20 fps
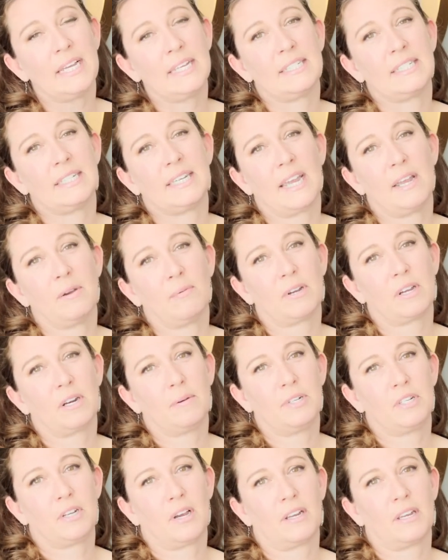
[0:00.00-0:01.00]
Today we're going to
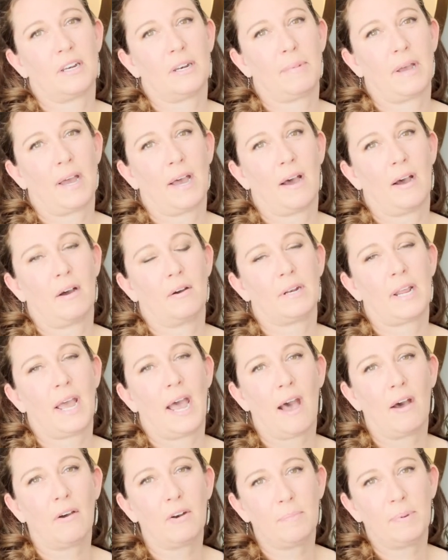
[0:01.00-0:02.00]
be talking about
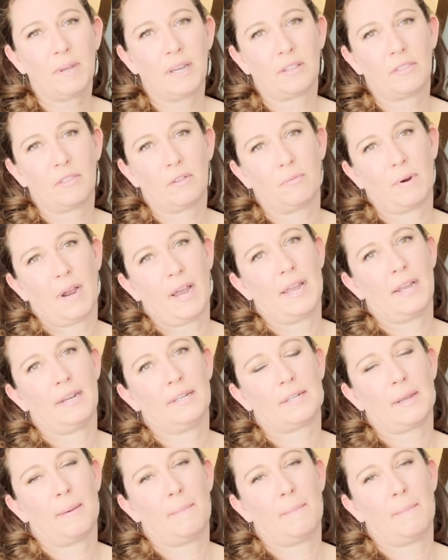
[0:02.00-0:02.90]
how to pick the right